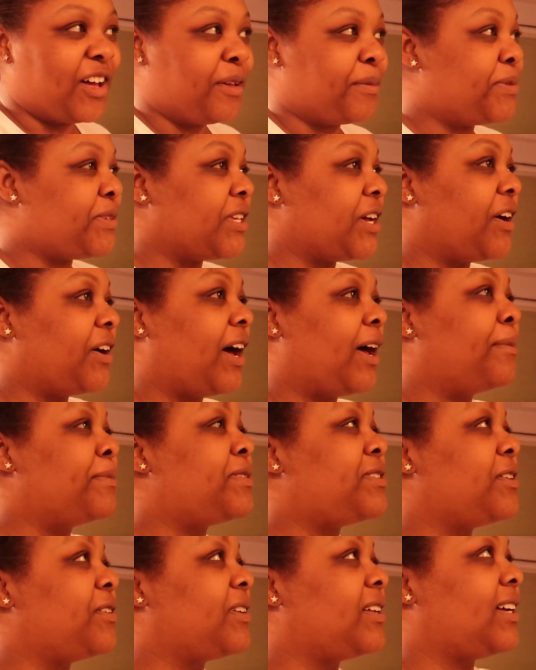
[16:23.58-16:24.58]
I hope so. I'm
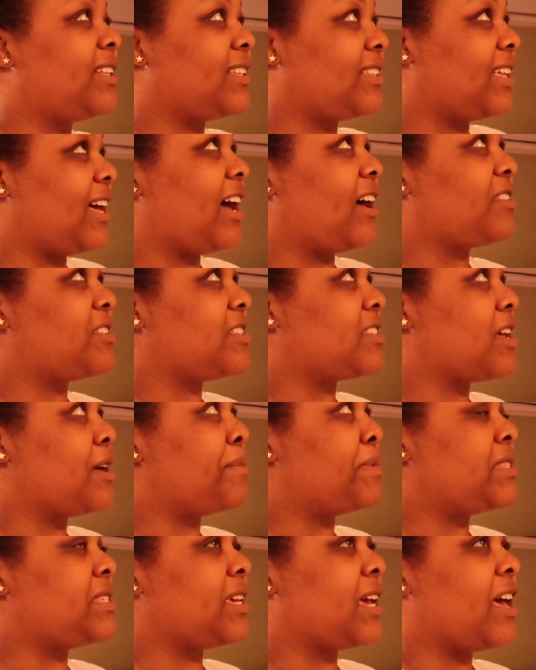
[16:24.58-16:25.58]
so glad that the house is
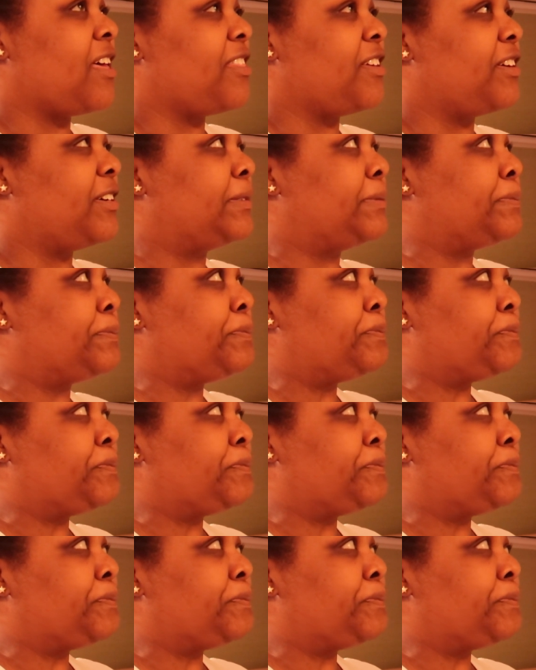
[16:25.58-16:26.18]
coming together